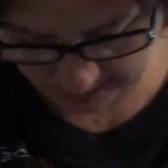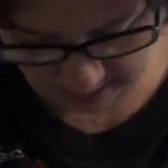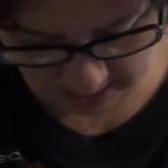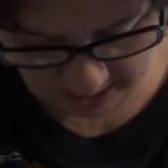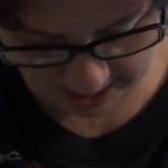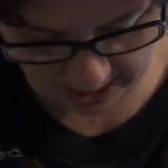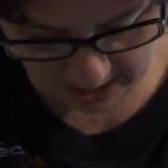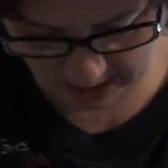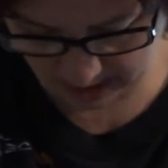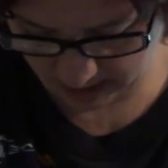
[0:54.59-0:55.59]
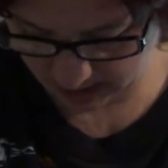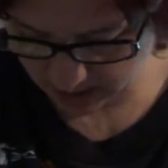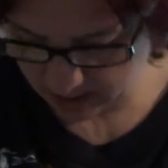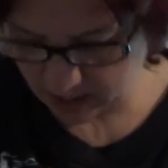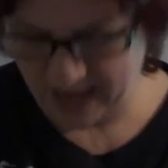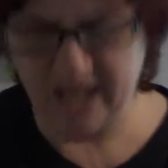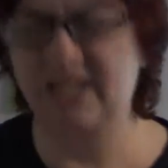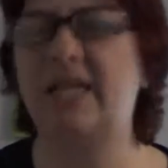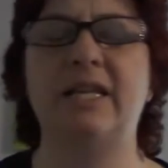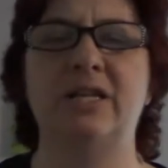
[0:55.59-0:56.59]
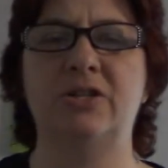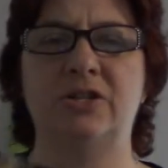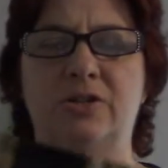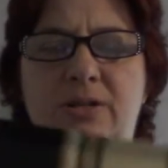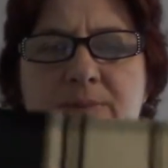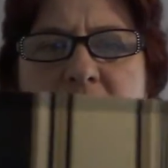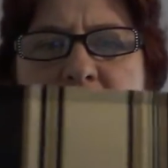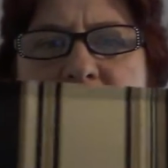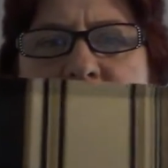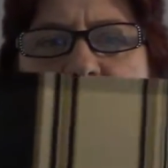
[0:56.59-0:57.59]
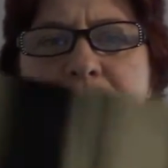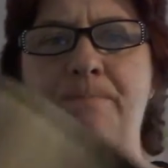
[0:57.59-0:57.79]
like 18 inches or something like that.